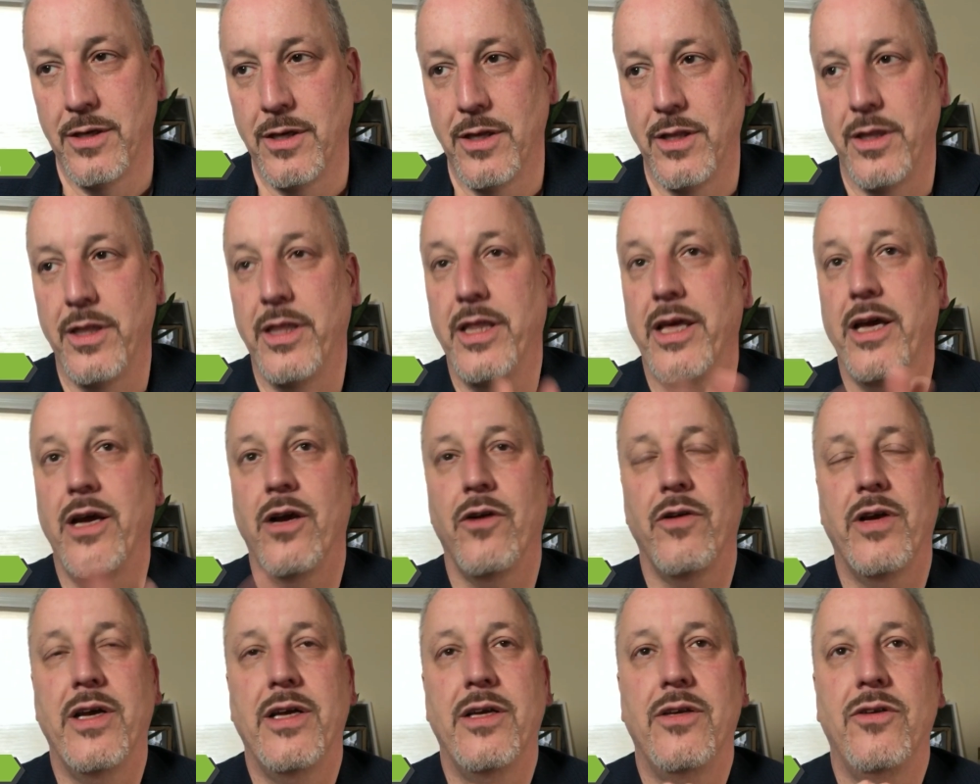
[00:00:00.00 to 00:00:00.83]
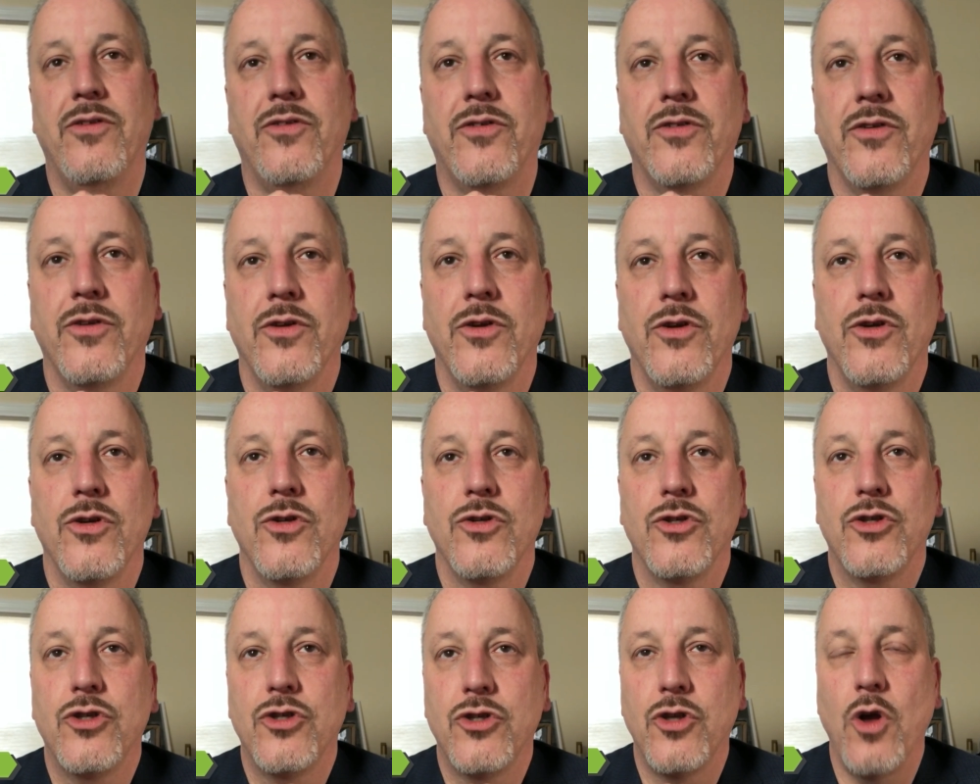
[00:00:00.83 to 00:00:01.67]
there is
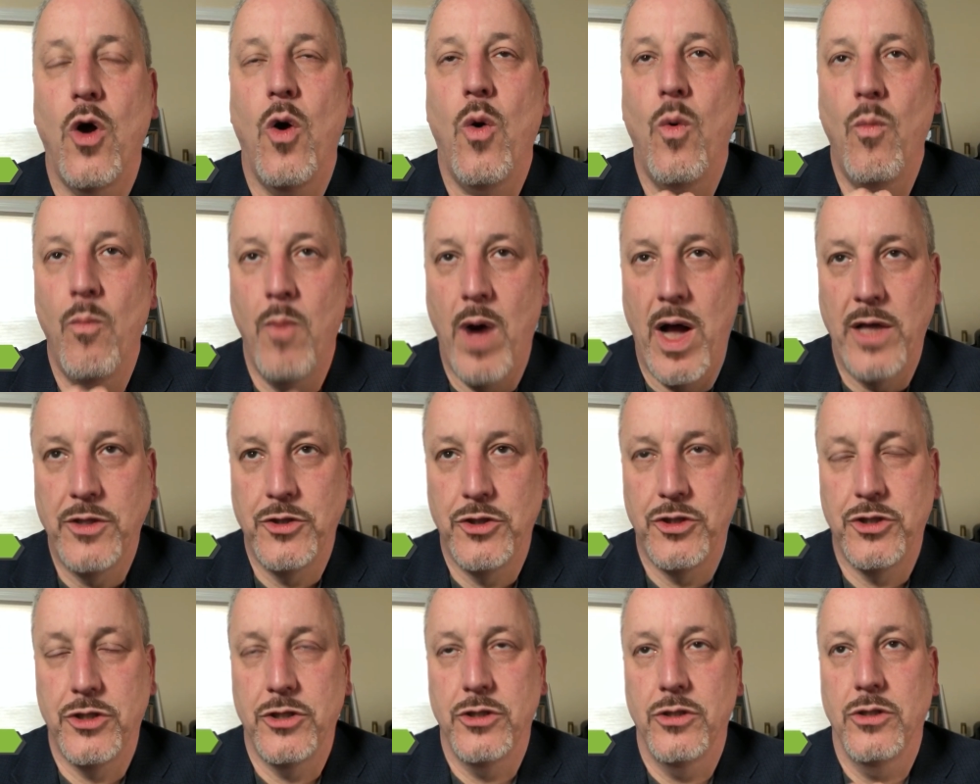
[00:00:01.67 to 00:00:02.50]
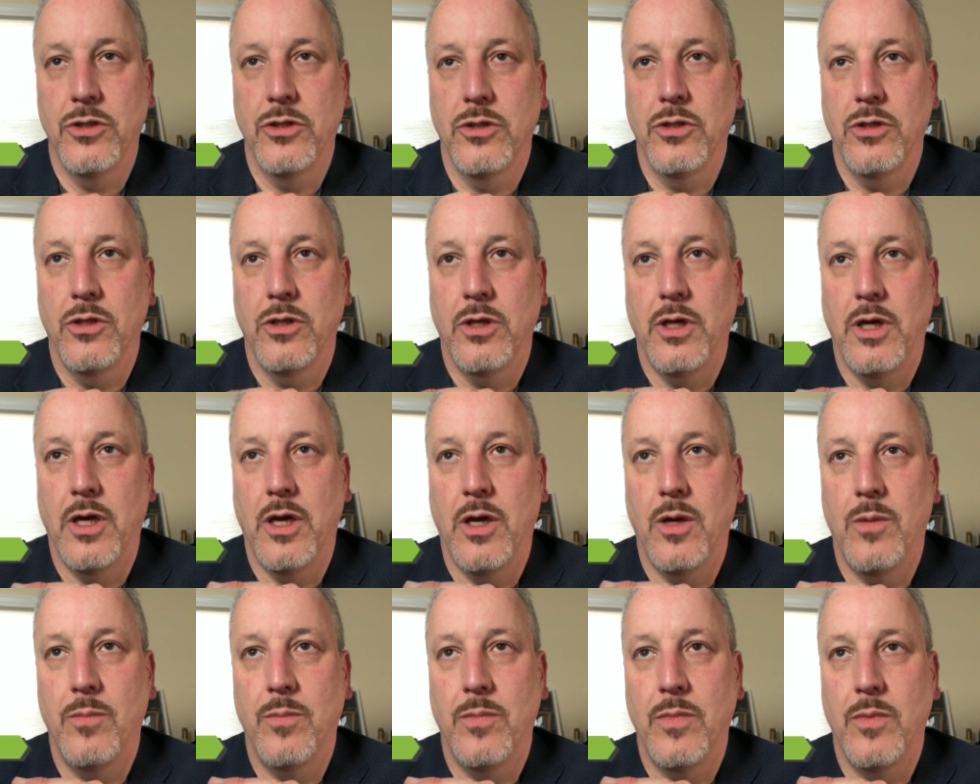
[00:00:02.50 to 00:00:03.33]
so much
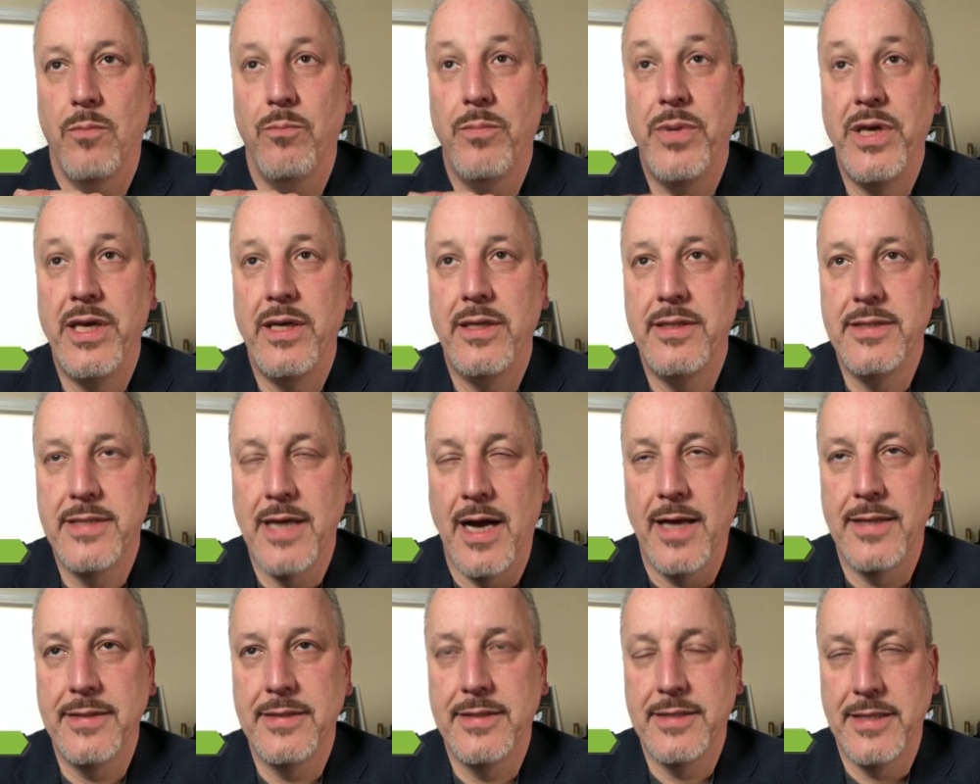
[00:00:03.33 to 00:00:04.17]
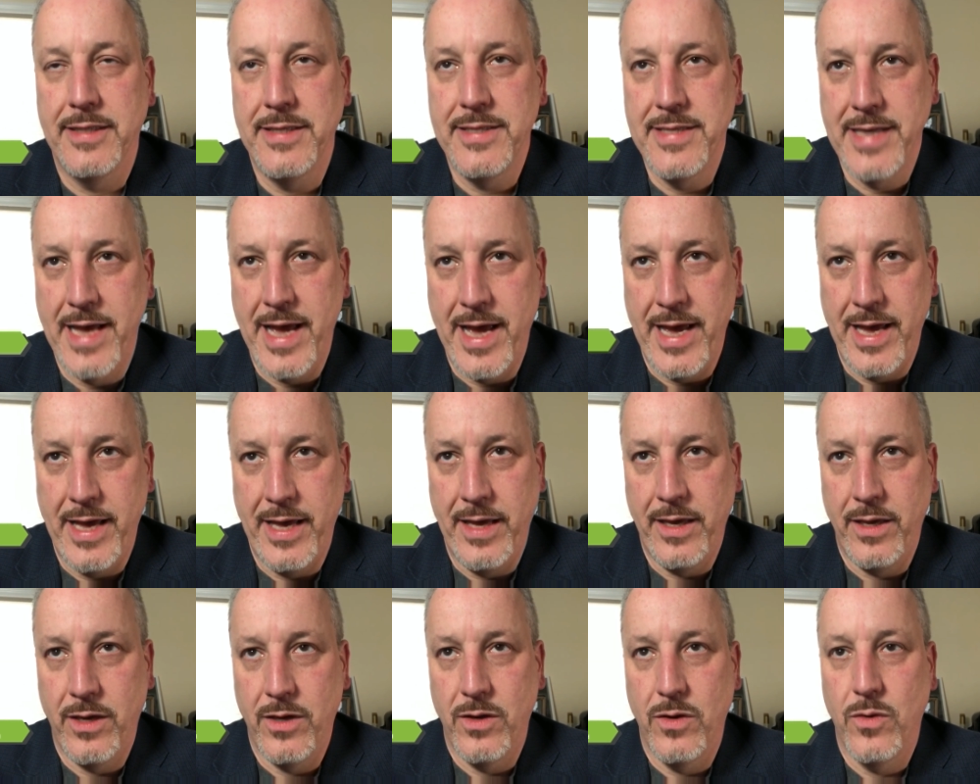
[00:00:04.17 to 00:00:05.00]
being done
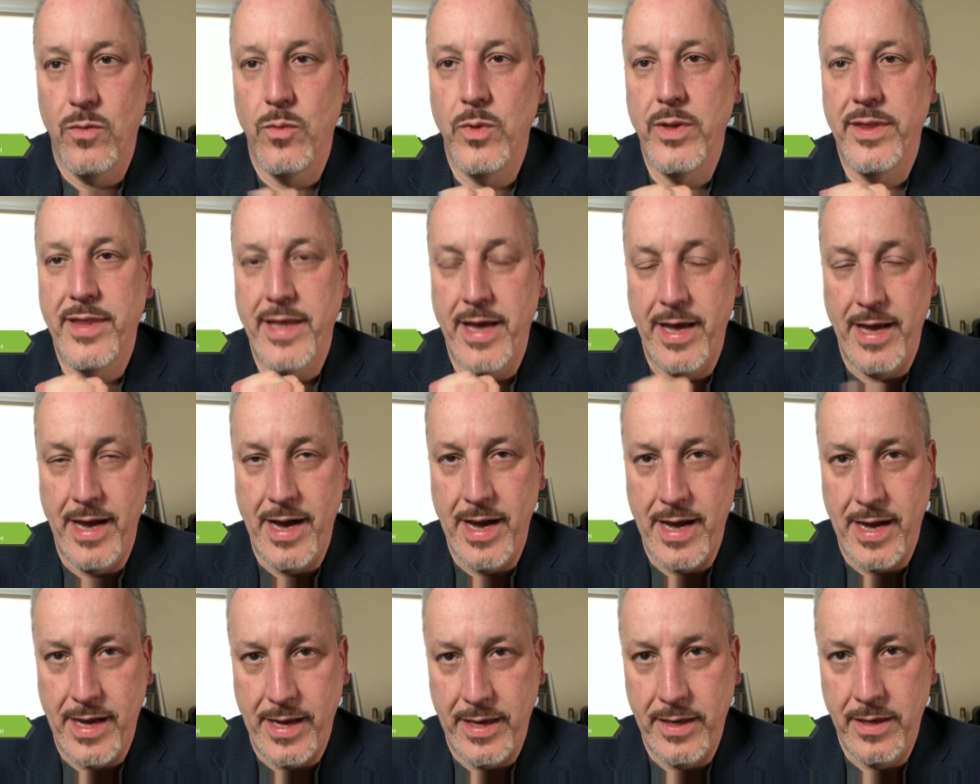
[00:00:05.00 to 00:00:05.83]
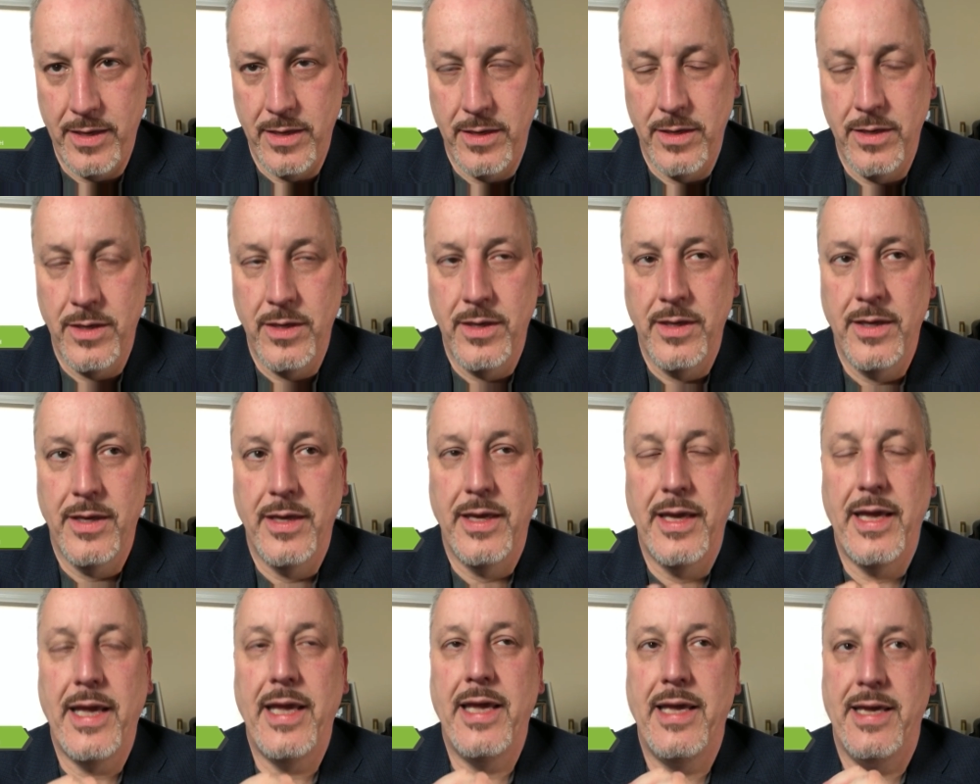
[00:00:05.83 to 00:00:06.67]
today with AI,
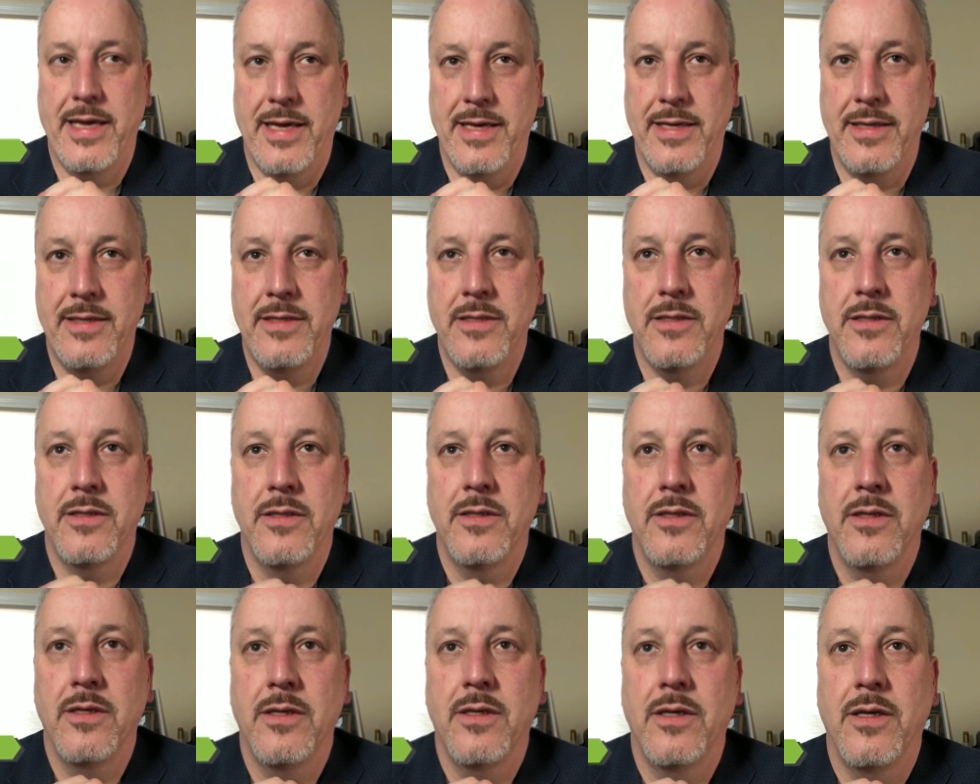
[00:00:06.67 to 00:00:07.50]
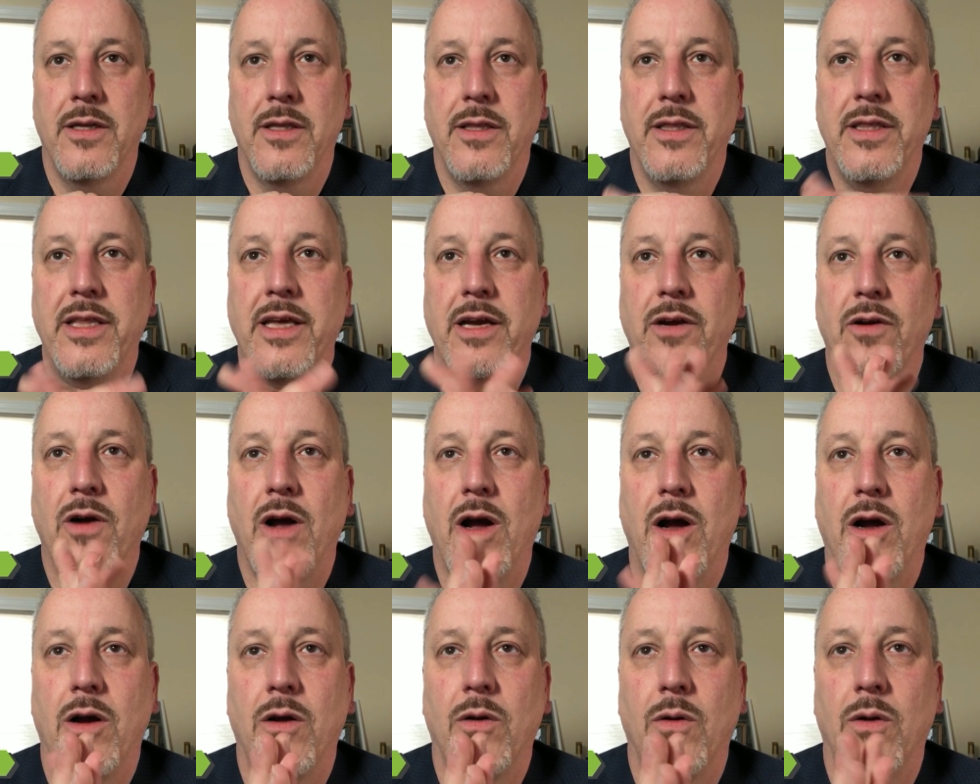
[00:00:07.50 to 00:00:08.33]
and there
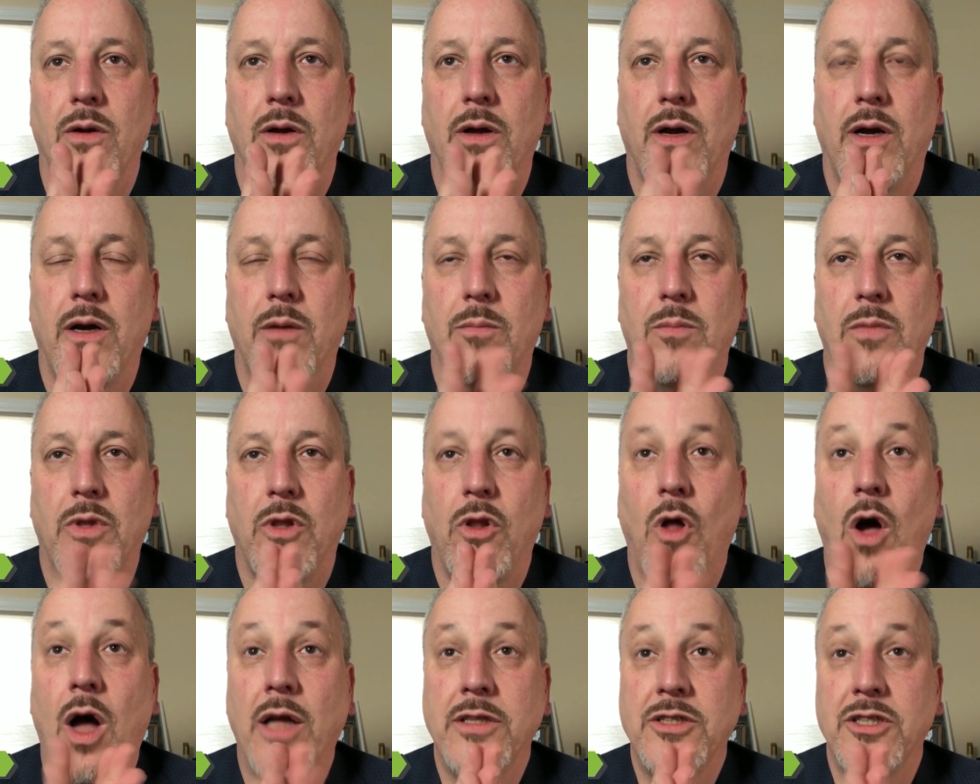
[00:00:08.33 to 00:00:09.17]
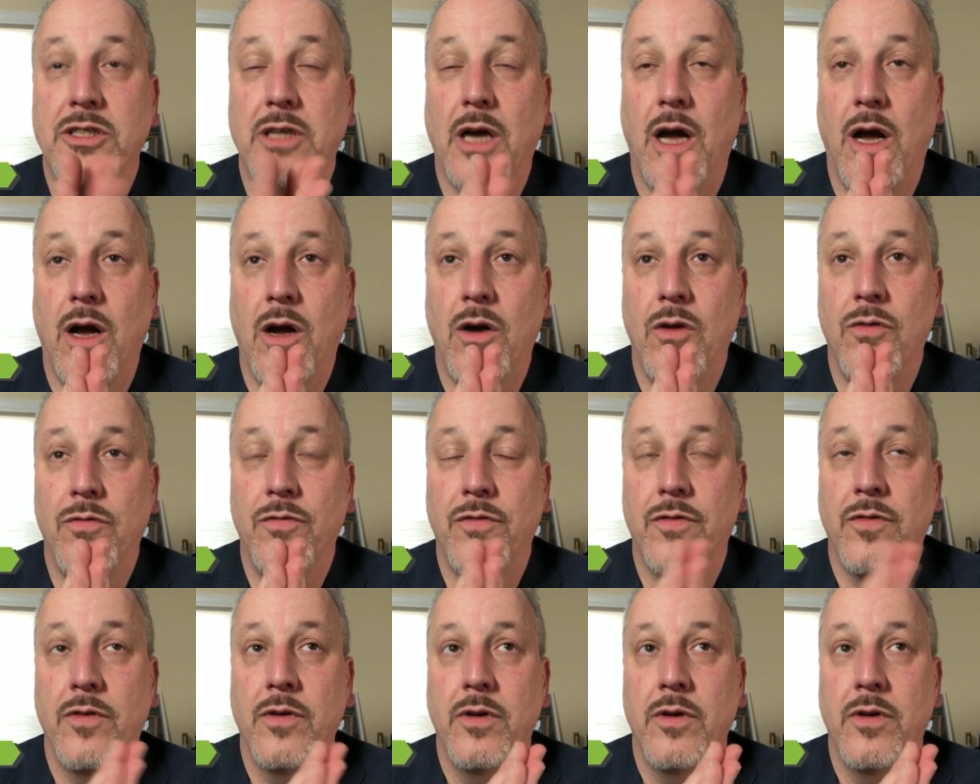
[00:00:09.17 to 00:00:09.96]
are lots of